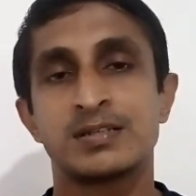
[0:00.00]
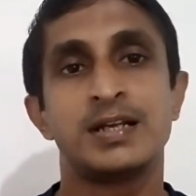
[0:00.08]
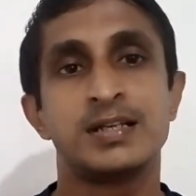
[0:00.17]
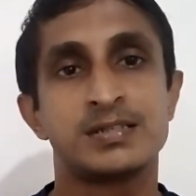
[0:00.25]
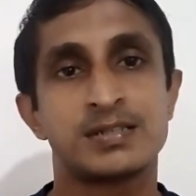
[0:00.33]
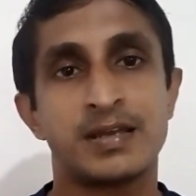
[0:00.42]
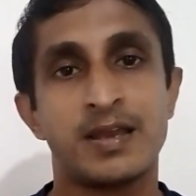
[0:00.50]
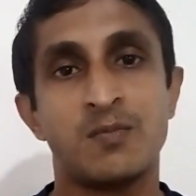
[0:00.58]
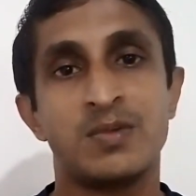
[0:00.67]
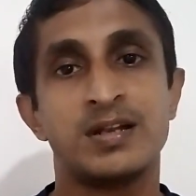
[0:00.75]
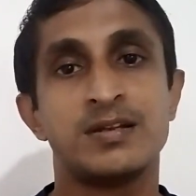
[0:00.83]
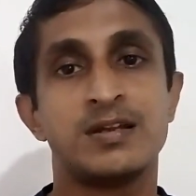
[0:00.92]
It is
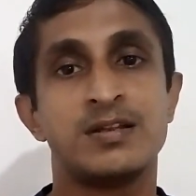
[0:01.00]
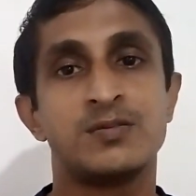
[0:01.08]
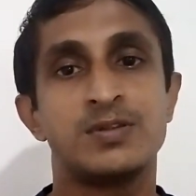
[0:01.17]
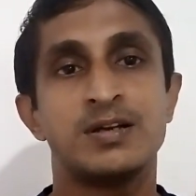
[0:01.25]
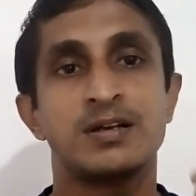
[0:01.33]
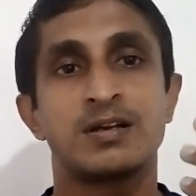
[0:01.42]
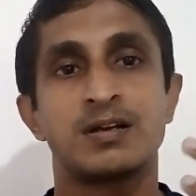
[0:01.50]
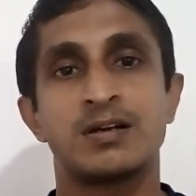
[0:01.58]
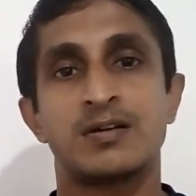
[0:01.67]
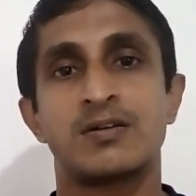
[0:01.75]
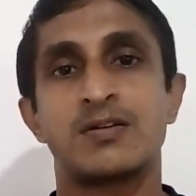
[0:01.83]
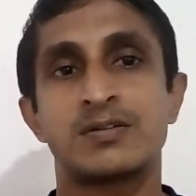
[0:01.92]
embedded into the
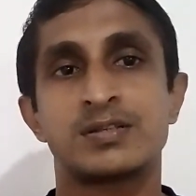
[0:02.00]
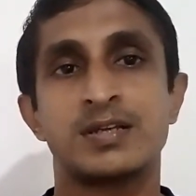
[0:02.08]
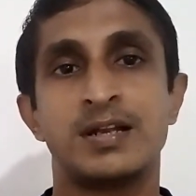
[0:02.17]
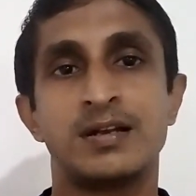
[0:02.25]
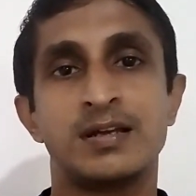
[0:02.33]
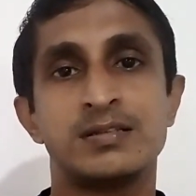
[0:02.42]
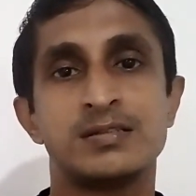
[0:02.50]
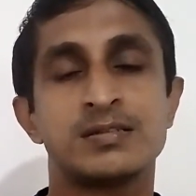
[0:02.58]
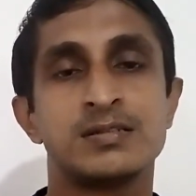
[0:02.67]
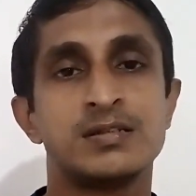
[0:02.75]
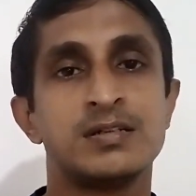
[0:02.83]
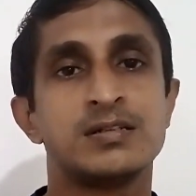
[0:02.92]
sentence,
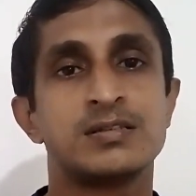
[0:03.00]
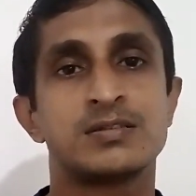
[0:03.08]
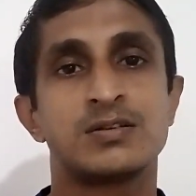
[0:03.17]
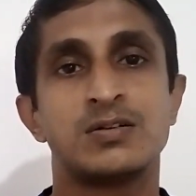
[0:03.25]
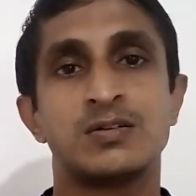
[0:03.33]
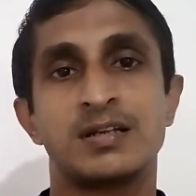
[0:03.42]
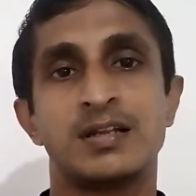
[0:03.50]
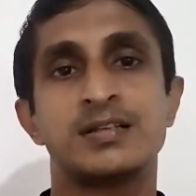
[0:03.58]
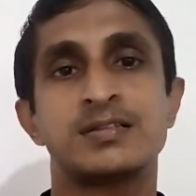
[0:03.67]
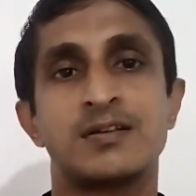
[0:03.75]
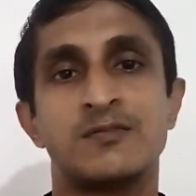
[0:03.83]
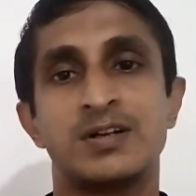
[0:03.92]
so it
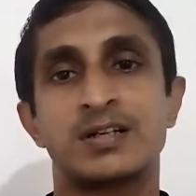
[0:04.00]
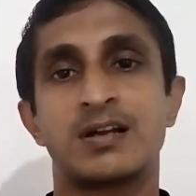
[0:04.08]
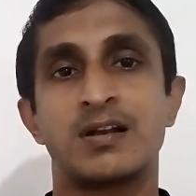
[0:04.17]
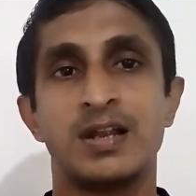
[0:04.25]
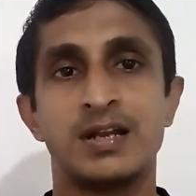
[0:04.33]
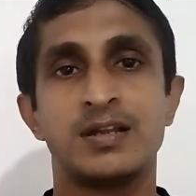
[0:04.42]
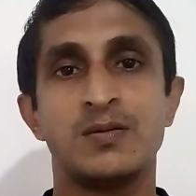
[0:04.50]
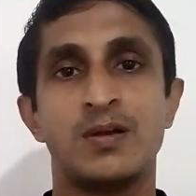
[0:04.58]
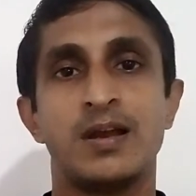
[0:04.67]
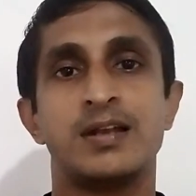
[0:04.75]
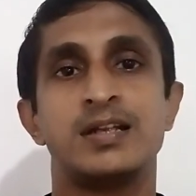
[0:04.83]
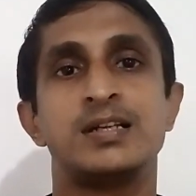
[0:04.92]
is somewhat creative
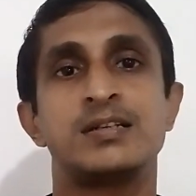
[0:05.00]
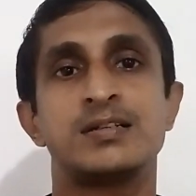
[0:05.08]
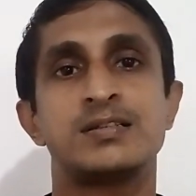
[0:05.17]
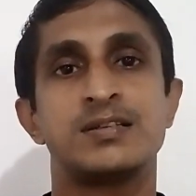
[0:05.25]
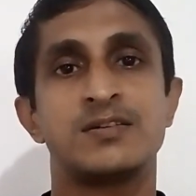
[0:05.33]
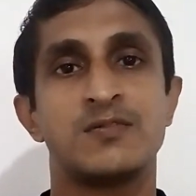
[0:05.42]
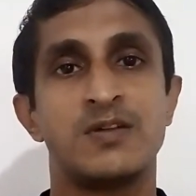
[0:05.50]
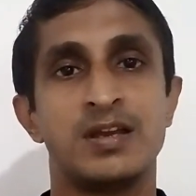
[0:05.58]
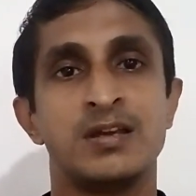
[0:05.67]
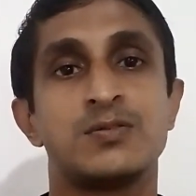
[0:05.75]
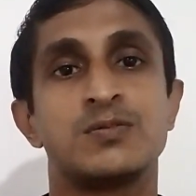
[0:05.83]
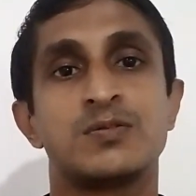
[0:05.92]
and interesting way
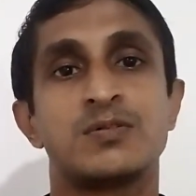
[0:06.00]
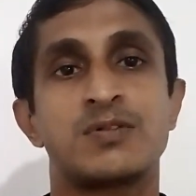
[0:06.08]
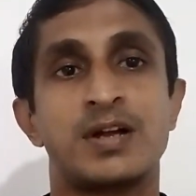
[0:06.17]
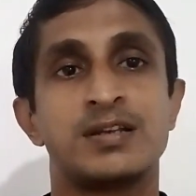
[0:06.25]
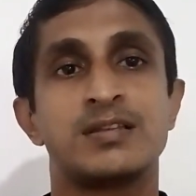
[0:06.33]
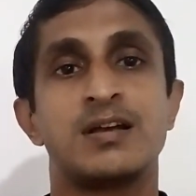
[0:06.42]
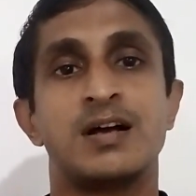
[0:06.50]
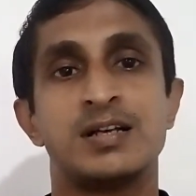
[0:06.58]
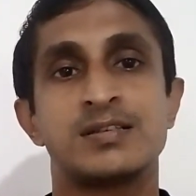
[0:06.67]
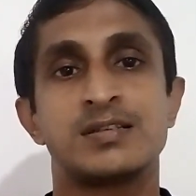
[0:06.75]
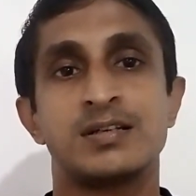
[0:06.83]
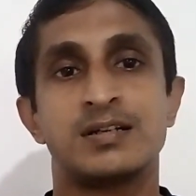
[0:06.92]
to write the
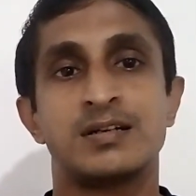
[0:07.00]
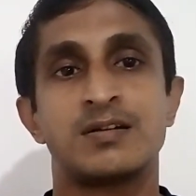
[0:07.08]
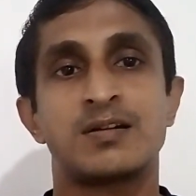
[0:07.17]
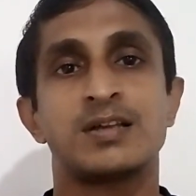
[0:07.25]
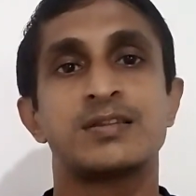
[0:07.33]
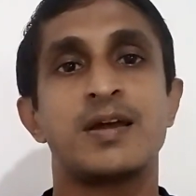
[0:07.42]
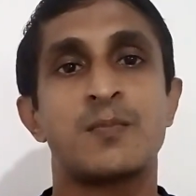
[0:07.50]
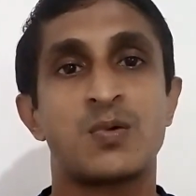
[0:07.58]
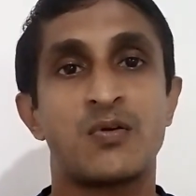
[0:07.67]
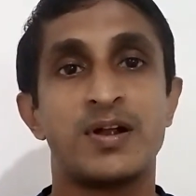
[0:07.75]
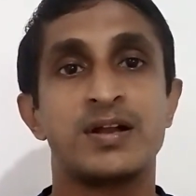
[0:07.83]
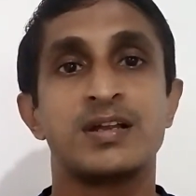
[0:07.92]
answer rather than
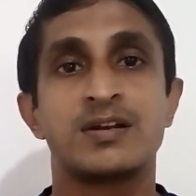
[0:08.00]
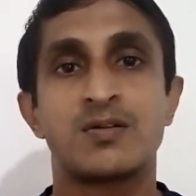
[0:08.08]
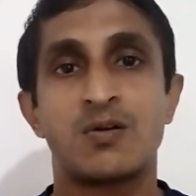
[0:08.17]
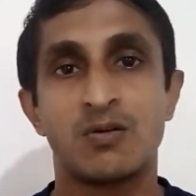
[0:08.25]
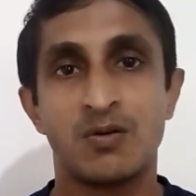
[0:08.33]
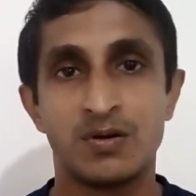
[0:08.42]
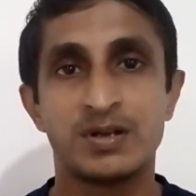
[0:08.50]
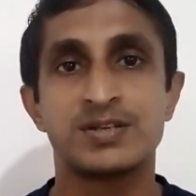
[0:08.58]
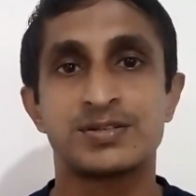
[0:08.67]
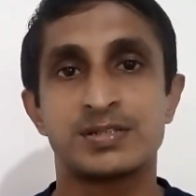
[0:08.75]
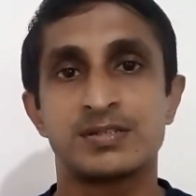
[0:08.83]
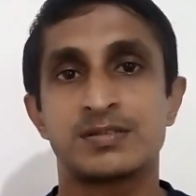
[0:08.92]
providing wrong
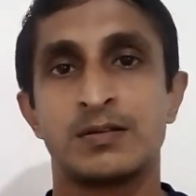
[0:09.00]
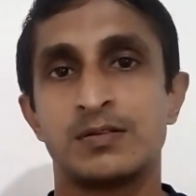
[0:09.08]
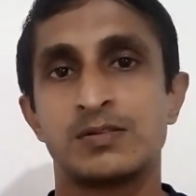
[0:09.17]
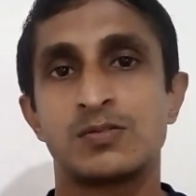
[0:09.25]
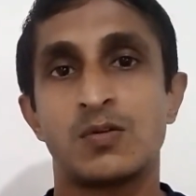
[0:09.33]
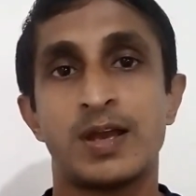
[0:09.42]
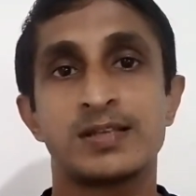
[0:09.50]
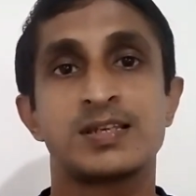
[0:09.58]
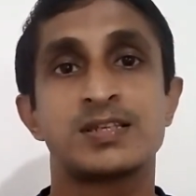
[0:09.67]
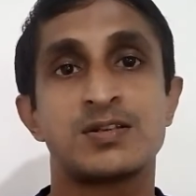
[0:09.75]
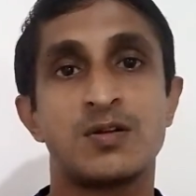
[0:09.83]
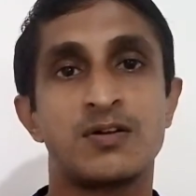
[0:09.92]
quotations. So as a
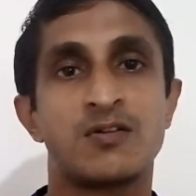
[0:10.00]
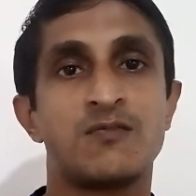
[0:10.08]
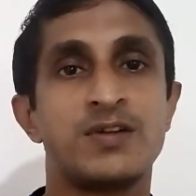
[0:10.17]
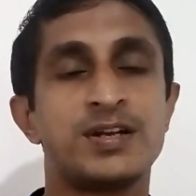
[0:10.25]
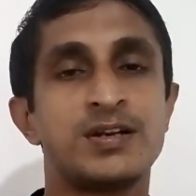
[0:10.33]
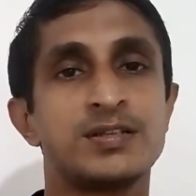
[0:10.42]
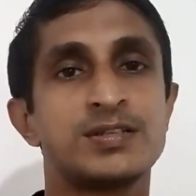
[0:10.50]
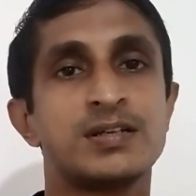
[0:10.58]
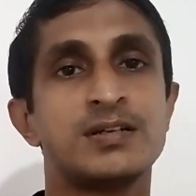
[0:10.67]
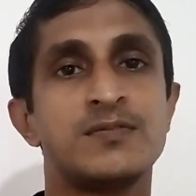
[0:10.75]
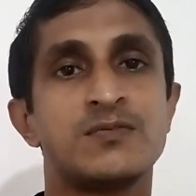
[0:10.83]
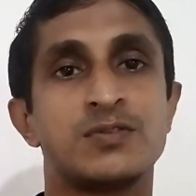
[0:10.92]
student of literature,
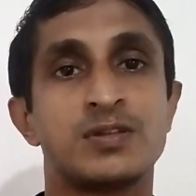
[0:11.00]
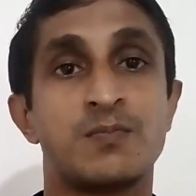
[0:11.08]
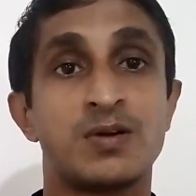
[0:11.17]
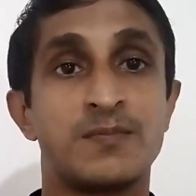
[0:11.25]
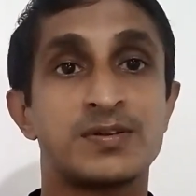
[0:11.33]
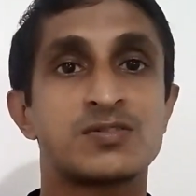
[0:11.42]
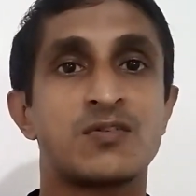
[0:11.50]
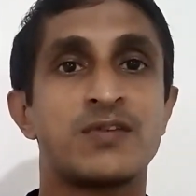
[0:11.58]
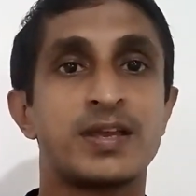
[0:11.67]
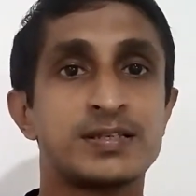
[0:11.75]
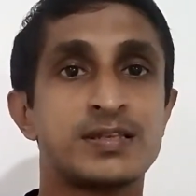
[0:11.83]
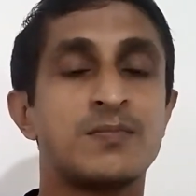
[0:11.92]
for the purpose of
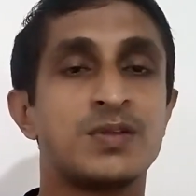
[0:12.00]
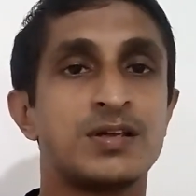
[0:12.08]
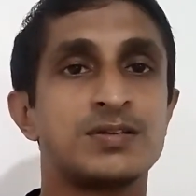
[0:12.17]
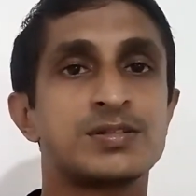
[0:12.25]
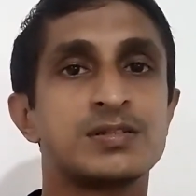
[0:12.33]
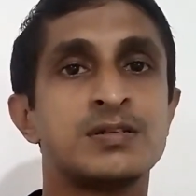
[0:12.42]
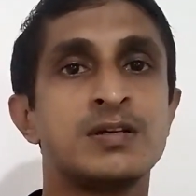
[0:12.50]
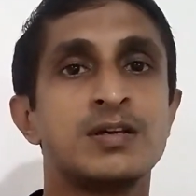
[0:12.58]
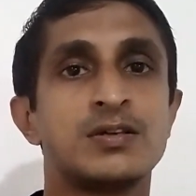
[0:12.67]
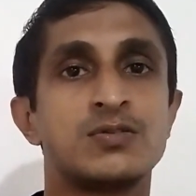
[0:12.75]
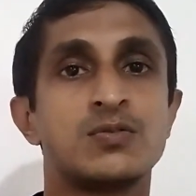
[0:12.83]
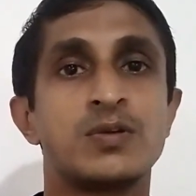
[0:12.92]
examination,
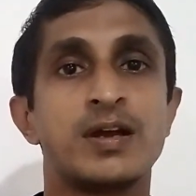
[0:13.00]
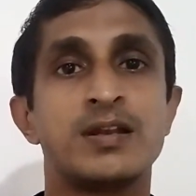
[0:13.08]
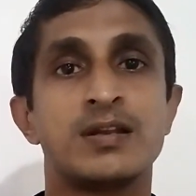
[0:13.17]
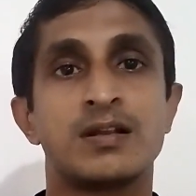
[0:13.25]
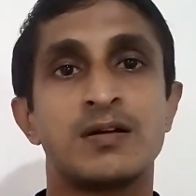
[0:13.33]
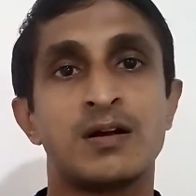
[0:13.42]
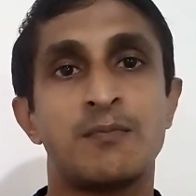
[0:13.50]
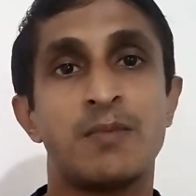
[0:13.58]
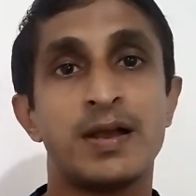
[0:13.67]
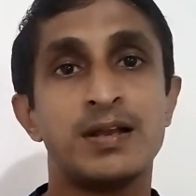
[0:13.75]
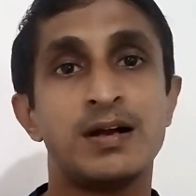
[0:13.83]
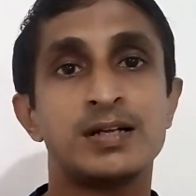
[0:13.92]
you can by
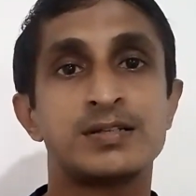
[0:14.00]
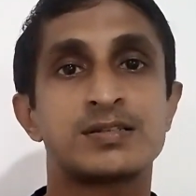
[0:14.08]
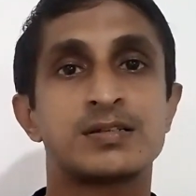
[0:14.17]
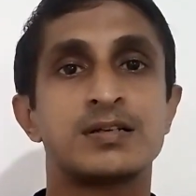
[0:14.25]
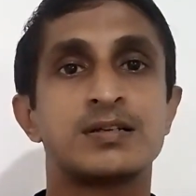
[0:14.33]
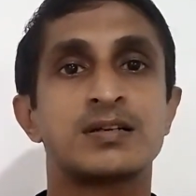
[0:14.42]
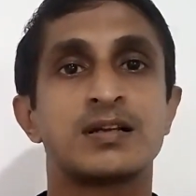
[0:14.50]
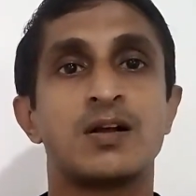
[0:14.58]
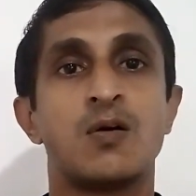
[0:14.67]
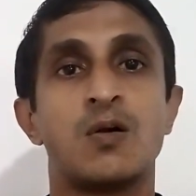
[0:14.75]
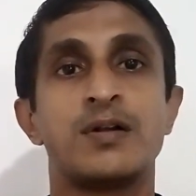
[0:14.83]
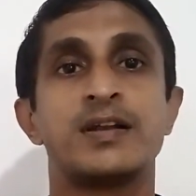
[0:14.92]
heart certain
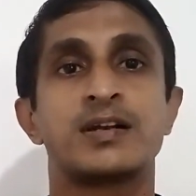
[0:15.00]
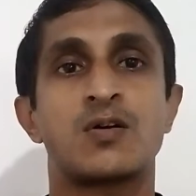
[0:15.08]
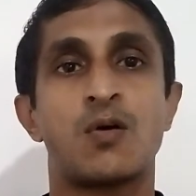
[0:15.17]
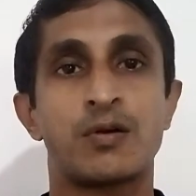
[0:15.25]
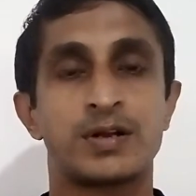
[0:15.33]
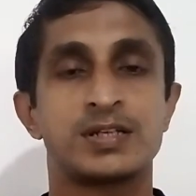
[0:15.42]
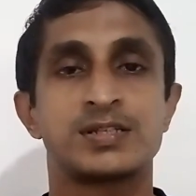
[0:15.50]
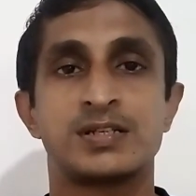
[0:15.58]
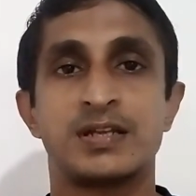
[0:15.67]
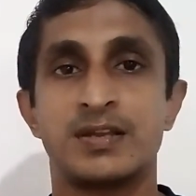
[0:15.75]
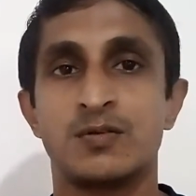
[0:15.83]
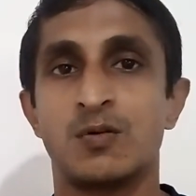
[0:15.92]
golden quotation
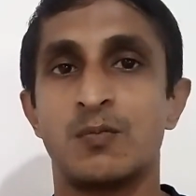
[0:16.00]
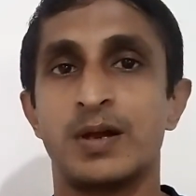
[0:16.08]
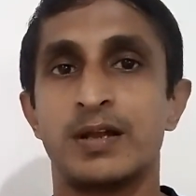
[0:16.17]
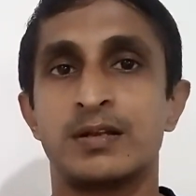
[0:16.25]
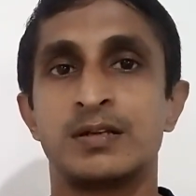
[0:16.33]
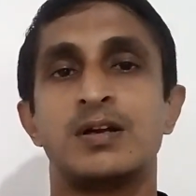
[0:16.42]
in your mind.